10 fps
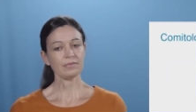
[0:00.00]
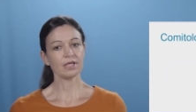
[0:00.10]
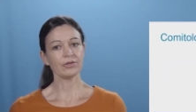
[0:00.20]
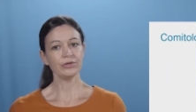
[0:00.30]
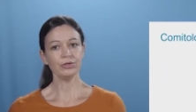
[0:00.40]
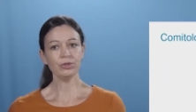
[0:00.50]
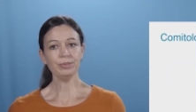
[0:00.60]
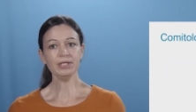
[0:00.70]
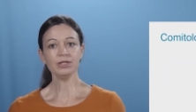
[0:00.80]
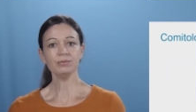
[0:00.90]
The
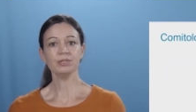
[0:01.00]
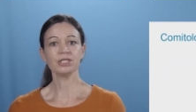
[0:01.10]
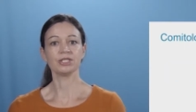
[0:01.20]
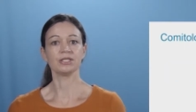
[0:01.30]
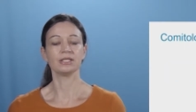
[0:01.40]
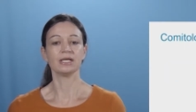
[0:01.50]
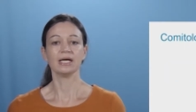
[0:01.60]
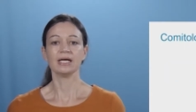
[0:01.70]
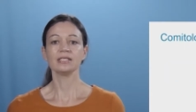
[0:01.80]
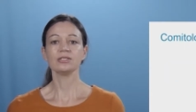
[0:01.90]
European Commission
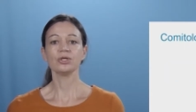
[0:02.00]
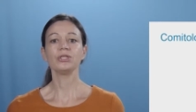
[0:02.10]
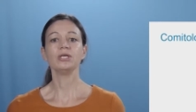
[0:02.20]
is not the